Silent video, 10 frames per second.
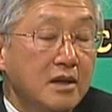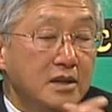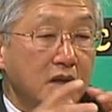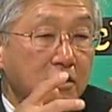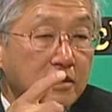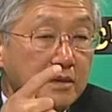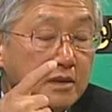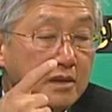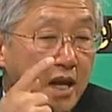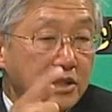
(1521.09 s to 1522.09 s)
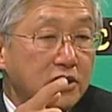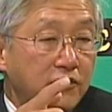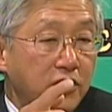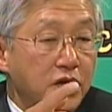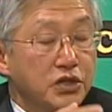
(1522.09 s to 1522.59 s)
So that's the
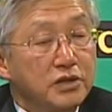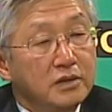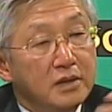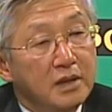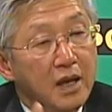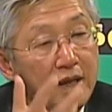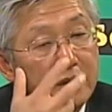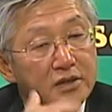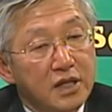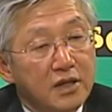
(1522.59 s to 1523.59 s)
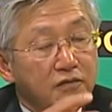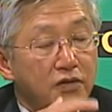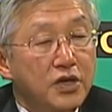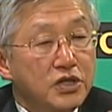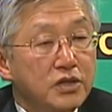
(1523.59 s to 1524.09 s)
version. And the second
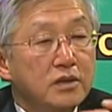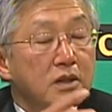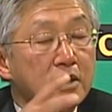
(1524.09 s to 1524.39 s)
version,